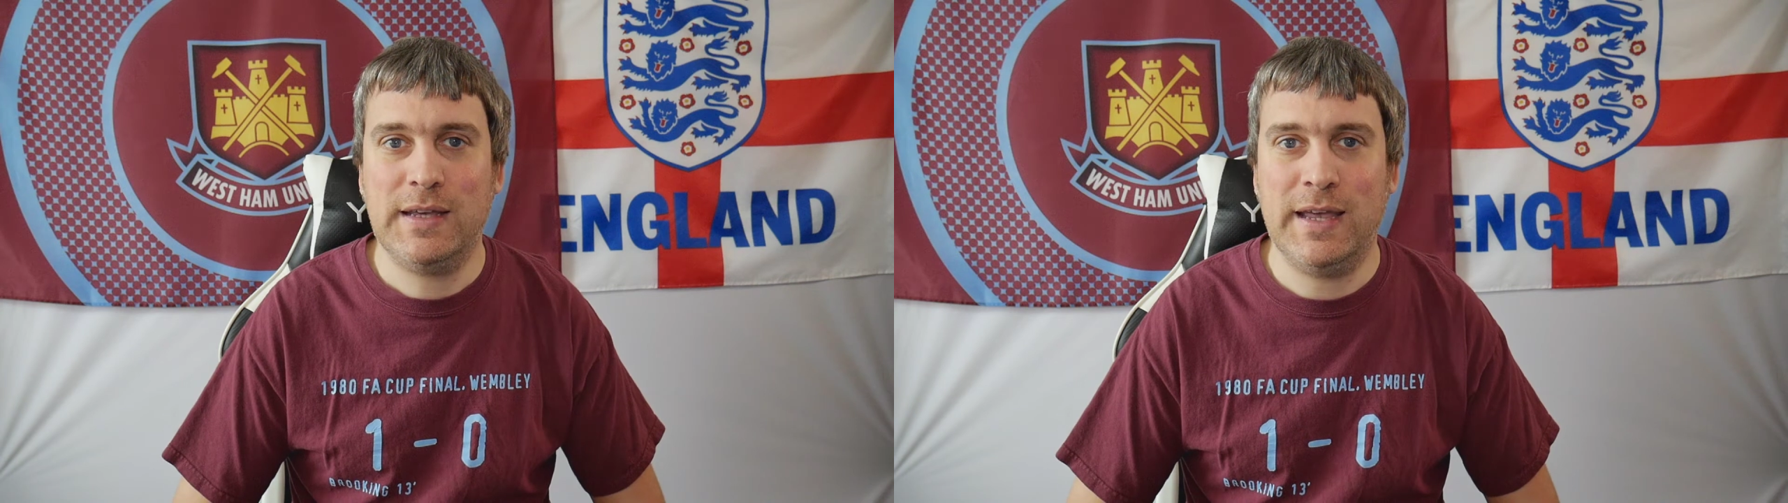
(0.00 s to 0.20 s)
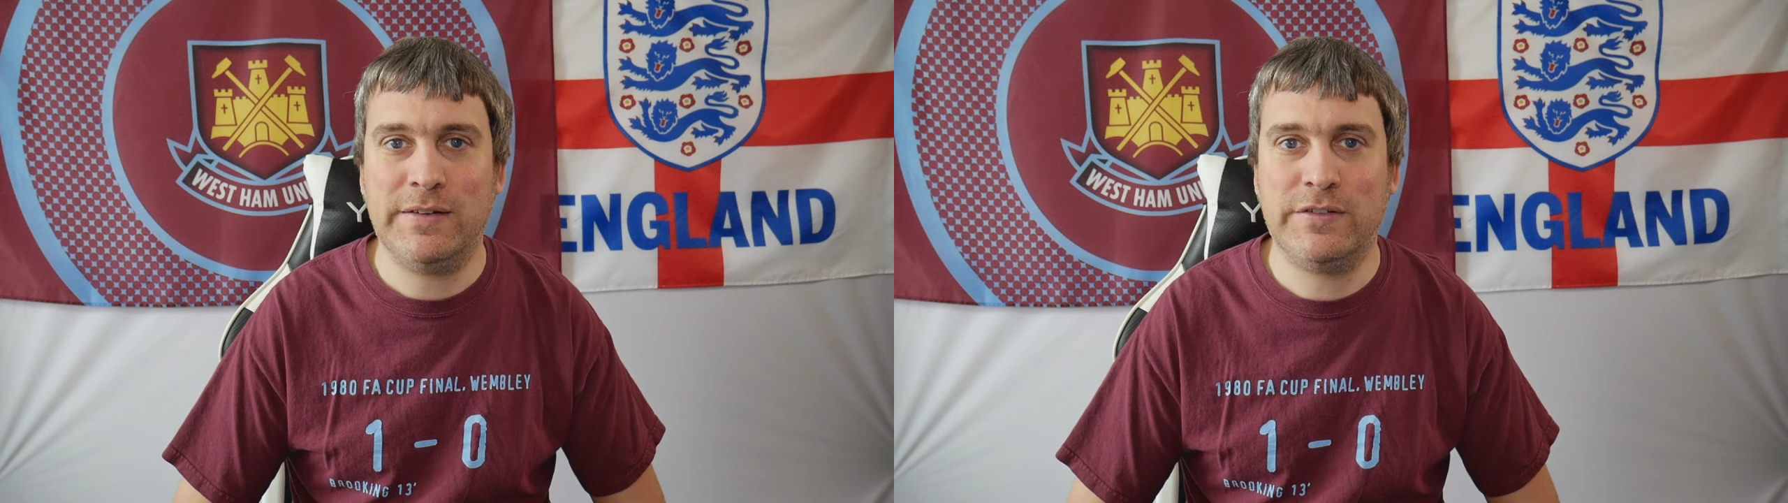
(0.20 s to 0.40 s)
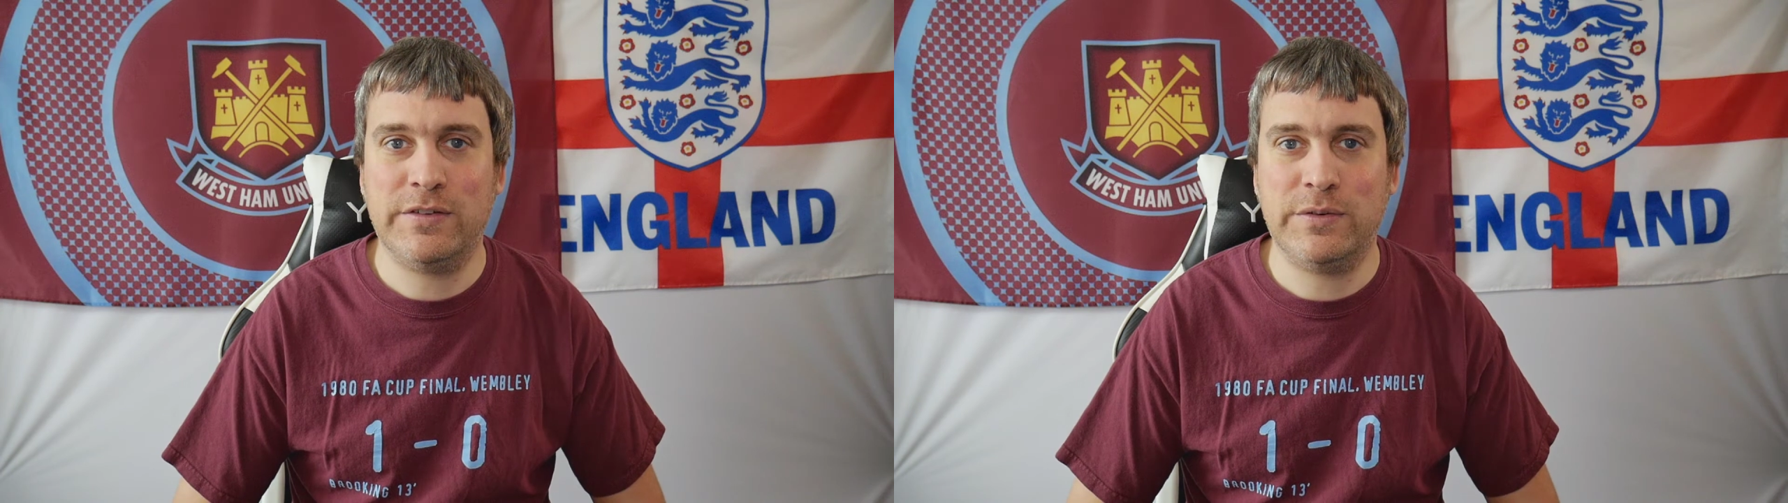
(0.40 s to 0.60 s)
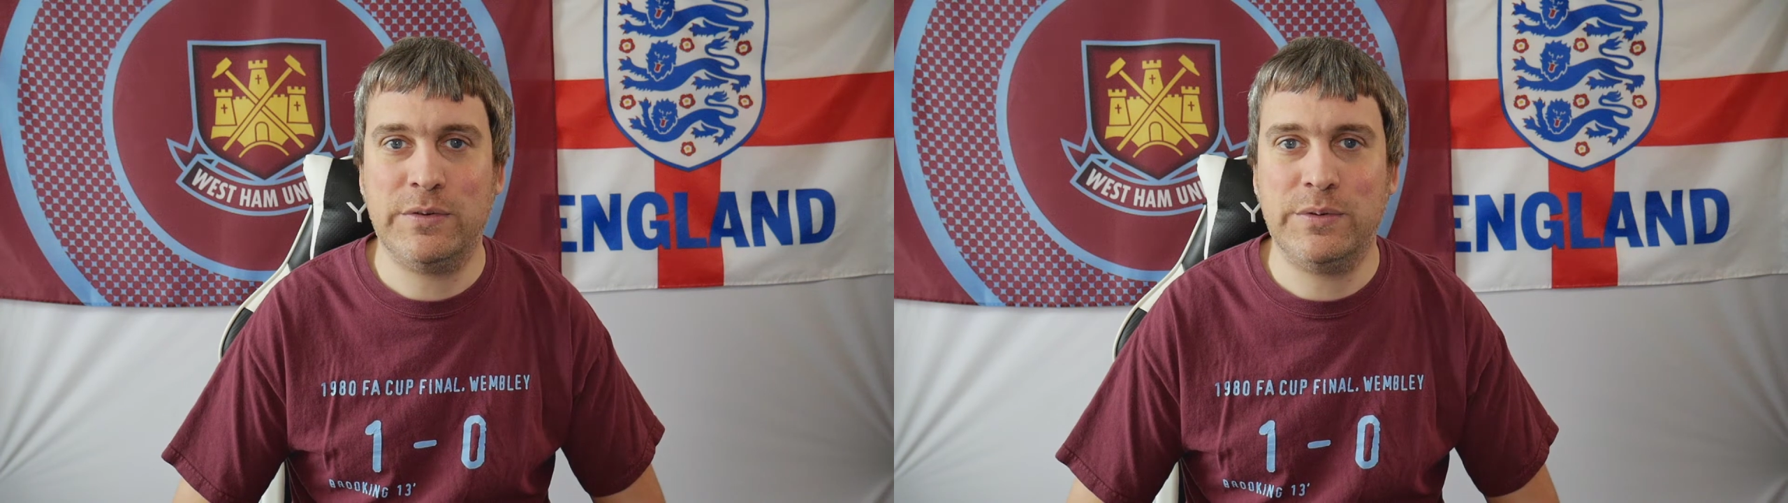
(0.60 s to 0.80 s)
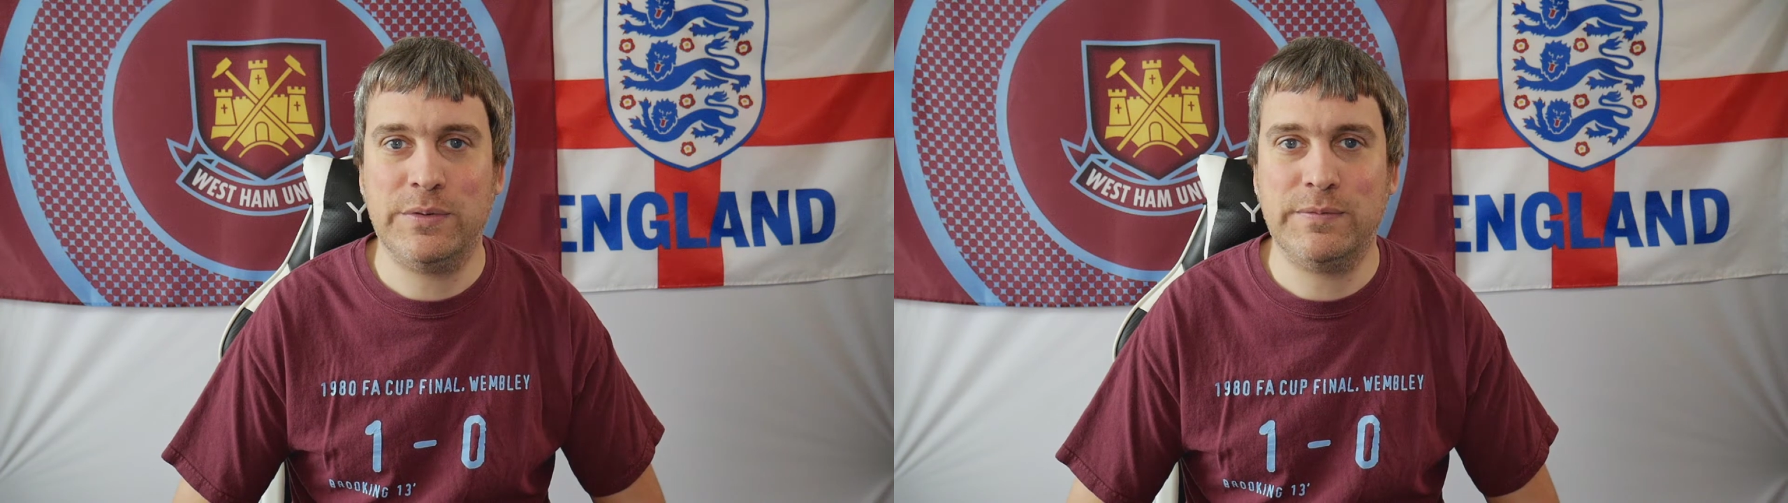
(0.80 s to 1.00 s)

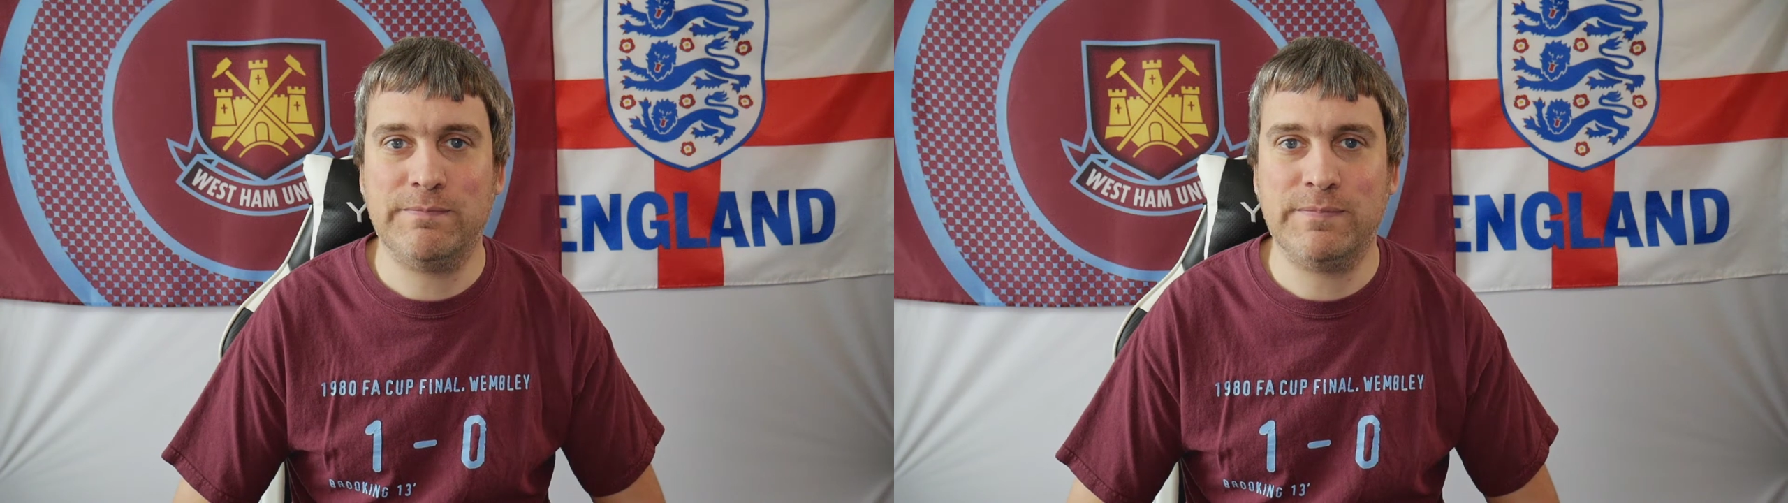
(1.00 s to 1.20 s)
into